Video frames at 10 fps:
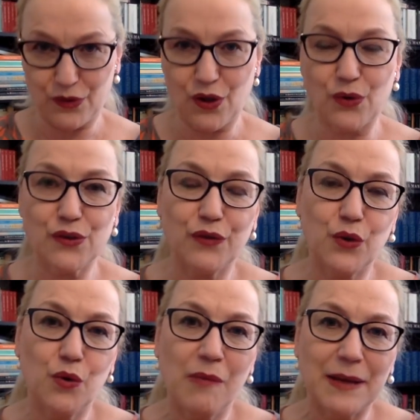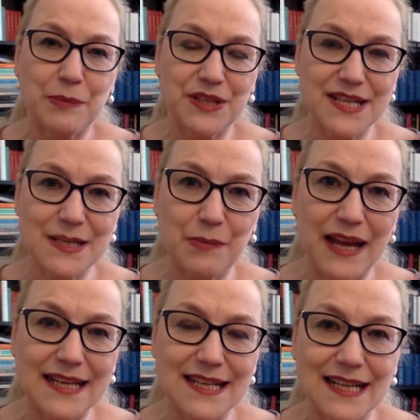those of you who might
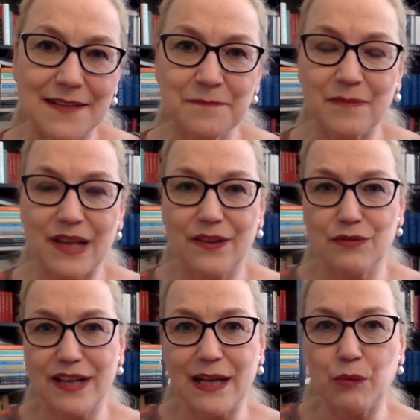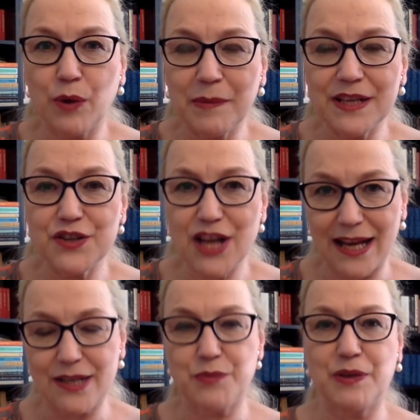participate in the Reading Women Challenge,